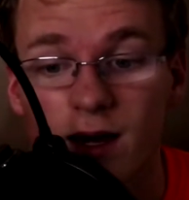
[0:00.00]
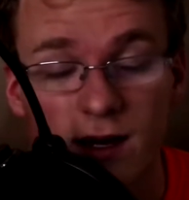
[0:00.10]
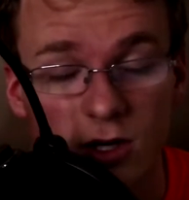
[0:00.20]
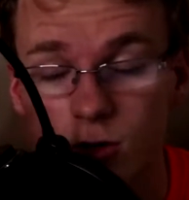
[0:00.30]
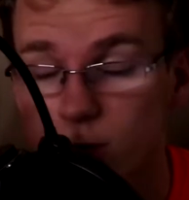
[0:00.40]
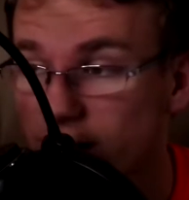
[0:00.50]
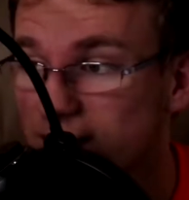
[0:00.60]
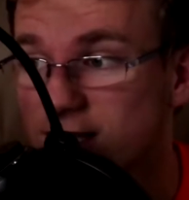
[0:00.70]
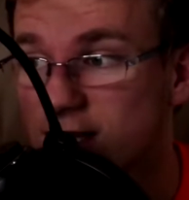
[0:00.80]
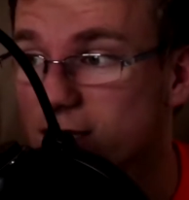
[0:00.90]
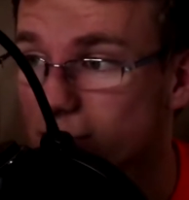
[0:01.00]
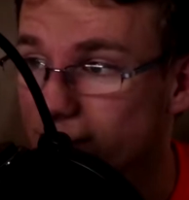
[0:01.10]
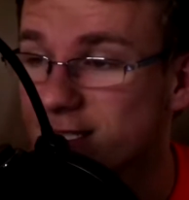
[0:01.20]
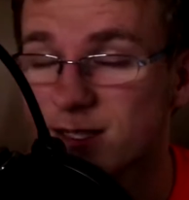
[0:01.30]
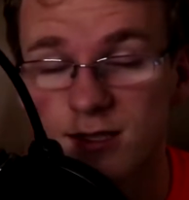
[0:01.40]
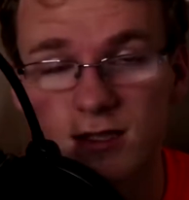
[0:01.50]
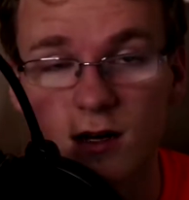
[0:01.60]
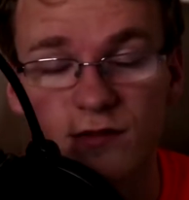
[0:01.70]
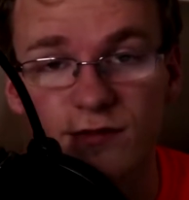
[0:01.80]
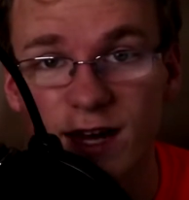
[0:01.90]
Crazy, crazy
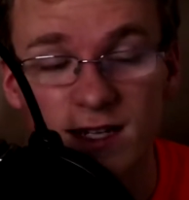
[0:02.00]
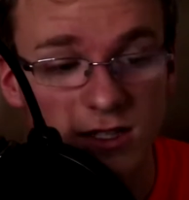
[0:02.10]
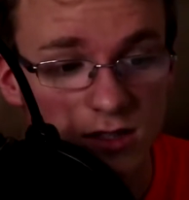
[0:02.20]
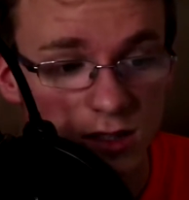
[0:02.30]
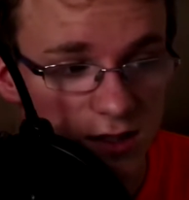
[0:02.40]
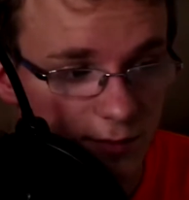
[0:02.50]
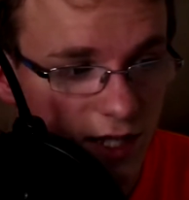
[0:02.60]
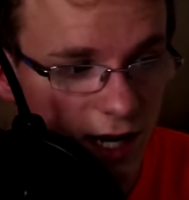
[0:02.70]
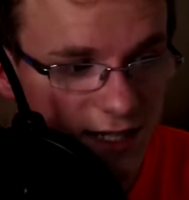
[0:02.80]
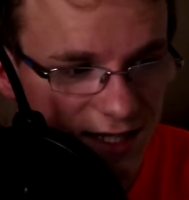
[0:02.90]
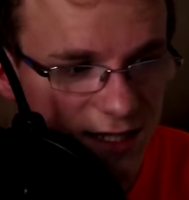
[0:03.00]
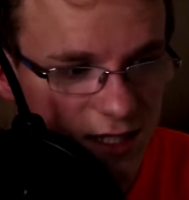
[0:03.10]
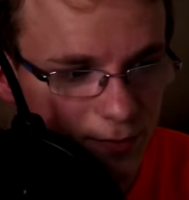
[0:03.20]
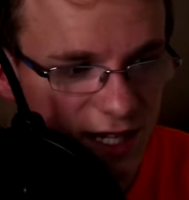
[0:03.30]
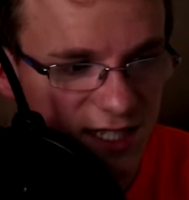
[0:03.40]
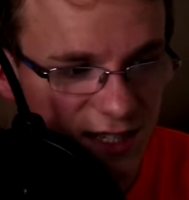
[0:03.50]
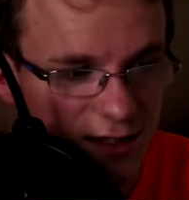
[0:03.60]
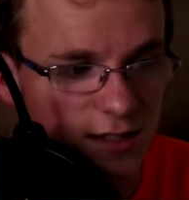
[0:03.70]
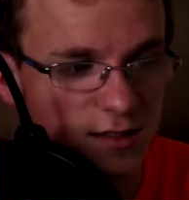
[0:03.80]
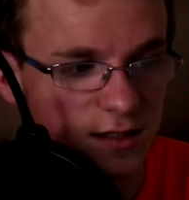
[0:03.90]
stuff. That is something I didn't expect, at
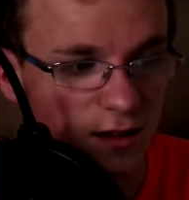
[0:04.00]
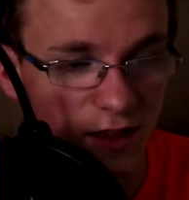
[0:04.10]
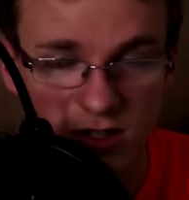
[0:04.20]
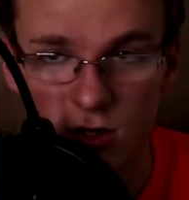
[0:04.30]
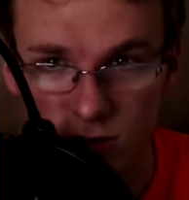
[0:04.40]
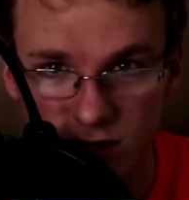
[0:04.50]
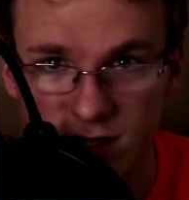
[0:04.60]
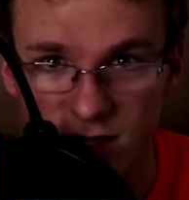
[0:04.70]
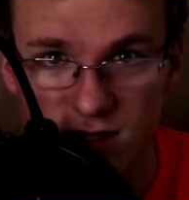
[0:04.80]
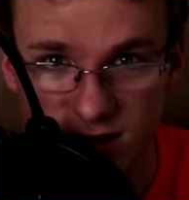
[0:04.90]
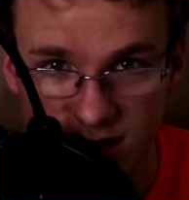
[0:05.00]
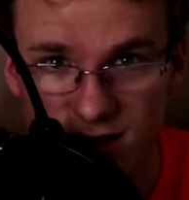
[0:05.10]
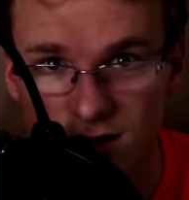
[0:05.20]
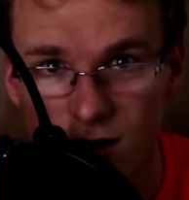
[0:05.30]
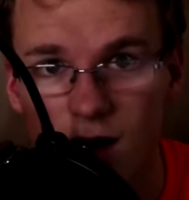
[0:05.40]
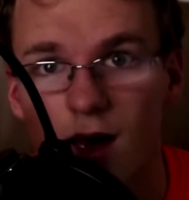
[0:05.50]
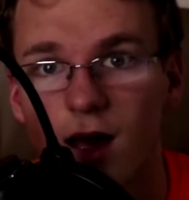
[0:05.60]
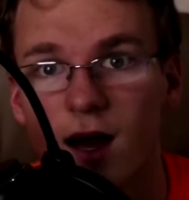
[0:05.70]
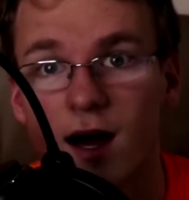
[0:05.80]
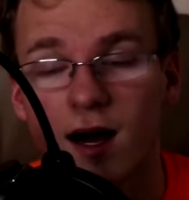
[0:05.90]
least this early into the season.
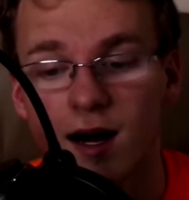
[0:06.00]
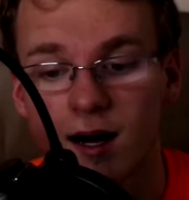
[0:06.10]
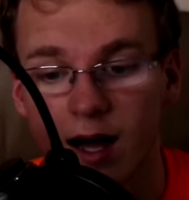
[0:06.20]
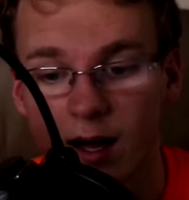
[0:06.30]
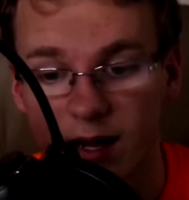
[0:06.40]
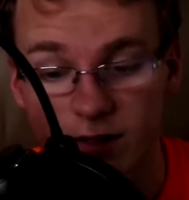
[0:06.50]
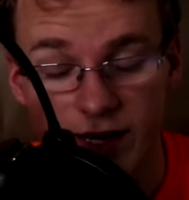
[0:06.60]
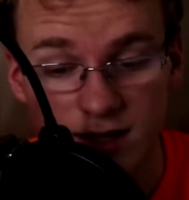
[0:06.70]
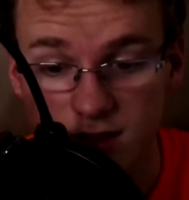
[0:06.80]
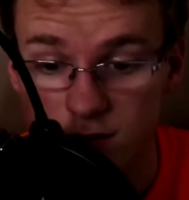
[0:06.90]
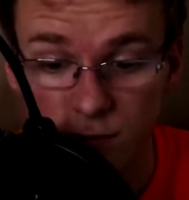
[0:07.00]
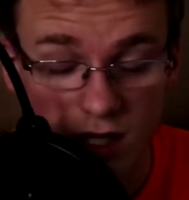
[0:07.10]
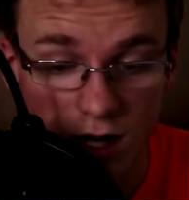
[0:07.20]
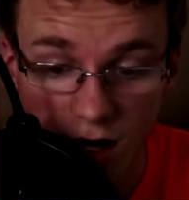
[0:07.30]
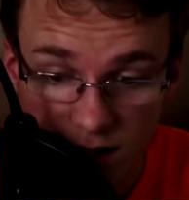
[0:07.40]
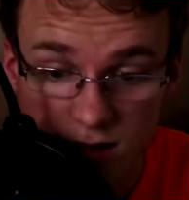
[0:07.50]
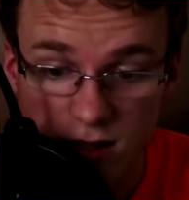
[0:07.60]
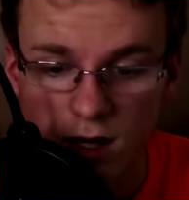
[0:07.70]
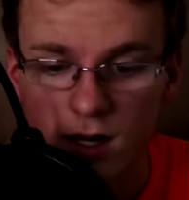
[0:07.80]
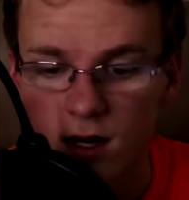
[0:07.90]
I guess because
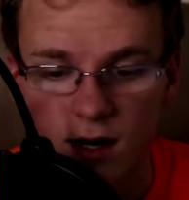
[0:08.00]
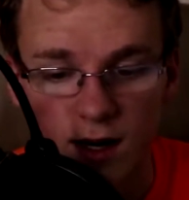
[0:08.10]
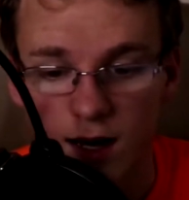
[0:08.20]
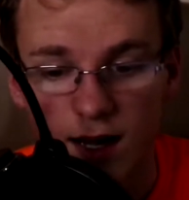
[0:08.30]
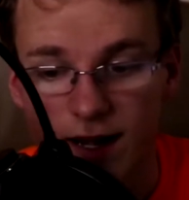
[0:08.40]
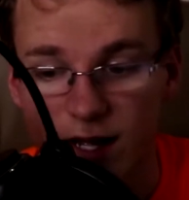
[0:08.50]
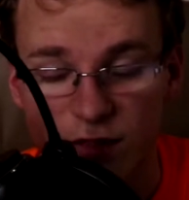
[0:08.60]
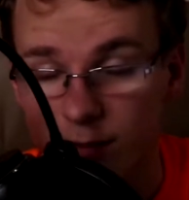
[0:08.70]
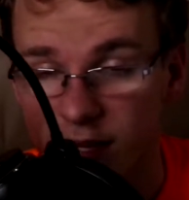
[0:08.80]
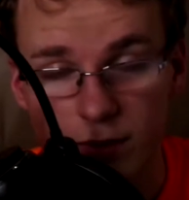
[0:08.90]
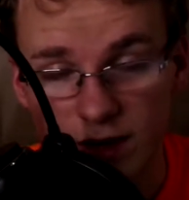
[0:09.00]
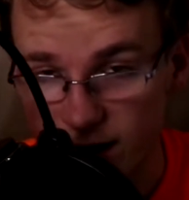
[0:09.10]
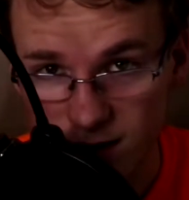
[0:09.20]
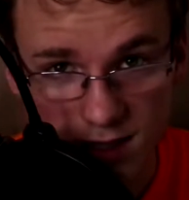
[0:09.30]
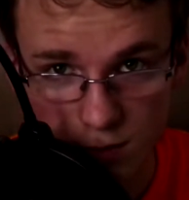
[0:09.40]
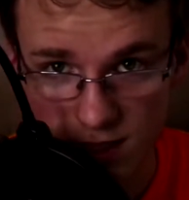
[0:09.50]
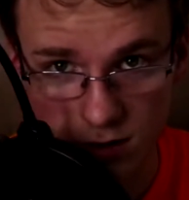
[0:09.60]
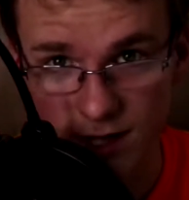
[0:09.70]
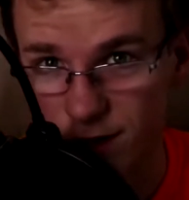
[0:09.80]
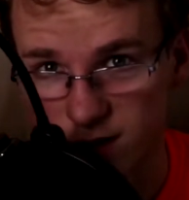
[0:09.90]
I thought maybe they'd at least wait till
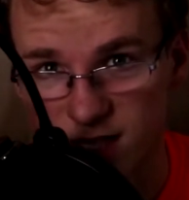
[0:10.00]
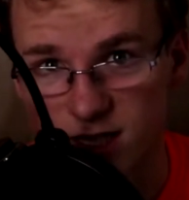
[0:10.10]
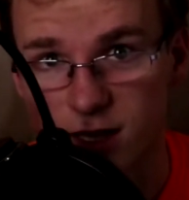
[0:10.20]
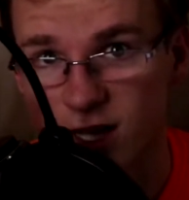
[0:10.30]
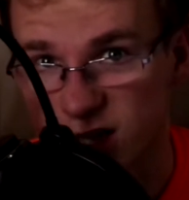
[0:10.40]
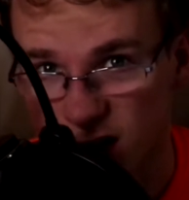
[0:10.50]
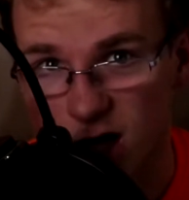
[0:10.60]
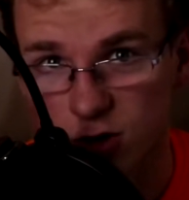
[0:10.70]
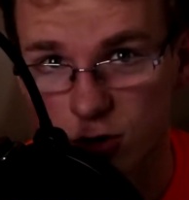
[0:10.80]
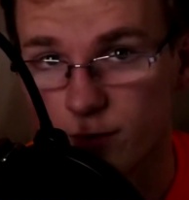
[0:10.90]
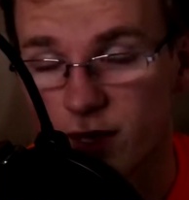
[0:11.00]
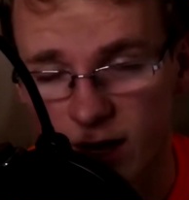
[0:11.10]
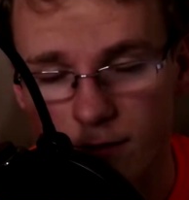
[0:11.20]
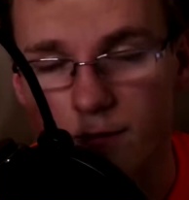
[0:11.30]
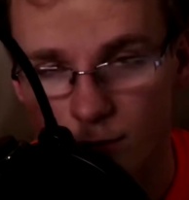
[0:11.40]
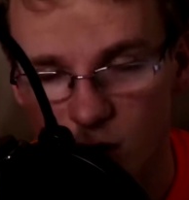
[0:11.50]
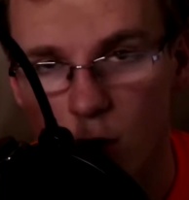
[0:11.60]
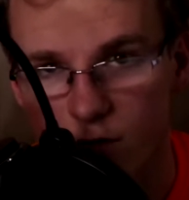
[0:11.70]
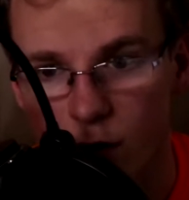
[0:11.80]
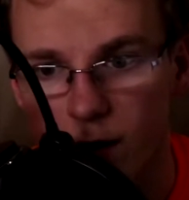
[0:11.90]
the end of the season, then talk to him, and then go
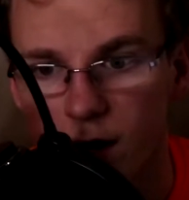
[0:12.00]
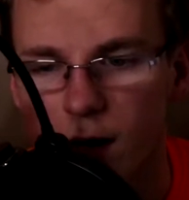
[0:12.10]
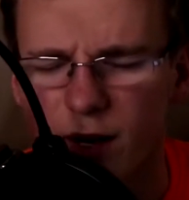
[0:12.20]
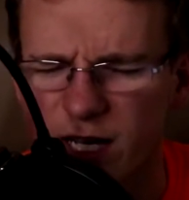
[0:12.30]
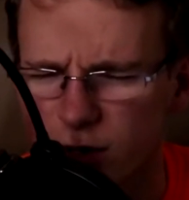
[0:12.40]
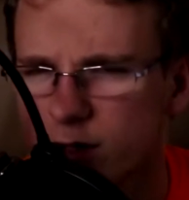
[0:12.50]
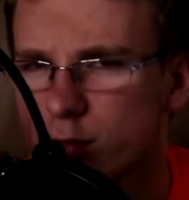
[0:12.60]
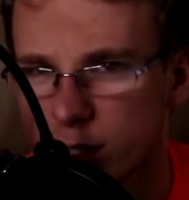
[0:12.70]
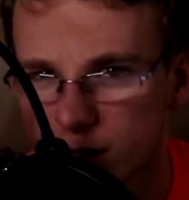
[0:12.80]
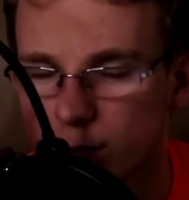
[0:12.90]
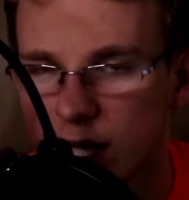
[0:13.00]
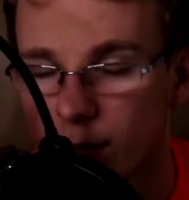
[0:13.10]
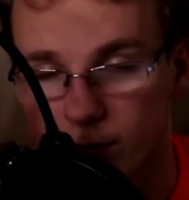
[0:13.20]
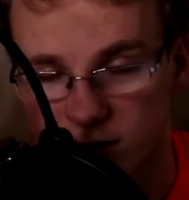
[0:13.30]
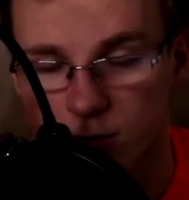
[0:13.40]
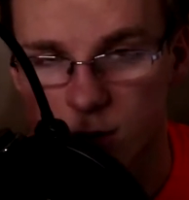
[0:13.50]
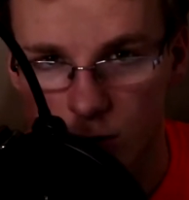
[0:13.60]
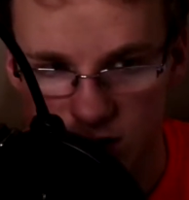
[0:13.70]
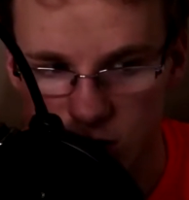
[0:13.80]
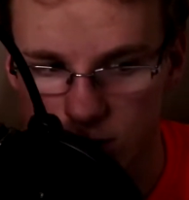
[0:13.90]
for it. But can you completely blame him is the real
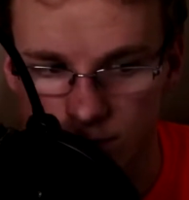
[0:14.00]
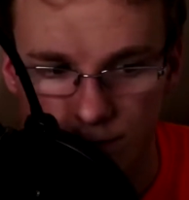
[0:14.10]
question.